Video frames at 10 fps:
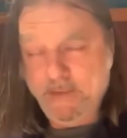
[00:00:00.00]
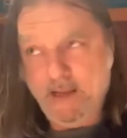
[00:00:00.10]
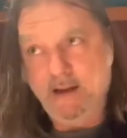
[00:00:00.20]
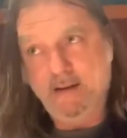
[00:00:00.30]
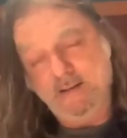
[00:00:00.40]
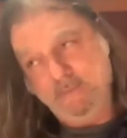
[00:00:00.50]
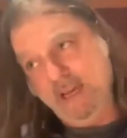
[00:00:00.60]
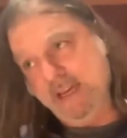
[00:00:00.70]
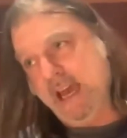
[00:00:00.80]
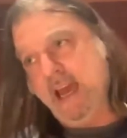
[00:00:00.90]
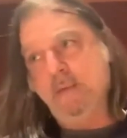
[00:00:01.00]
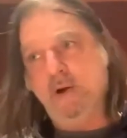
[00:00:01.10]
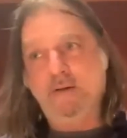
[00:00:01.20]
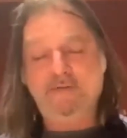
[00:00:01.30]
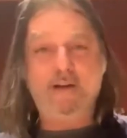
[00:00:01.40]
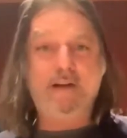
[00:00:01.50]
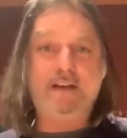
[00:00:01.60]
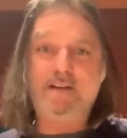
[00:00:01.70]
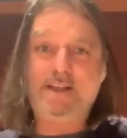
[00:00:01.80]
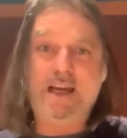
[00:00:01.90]
And he came on a very
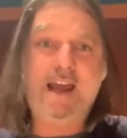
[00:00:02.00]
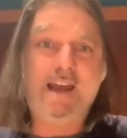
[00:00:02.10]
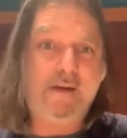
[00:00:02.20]
good day.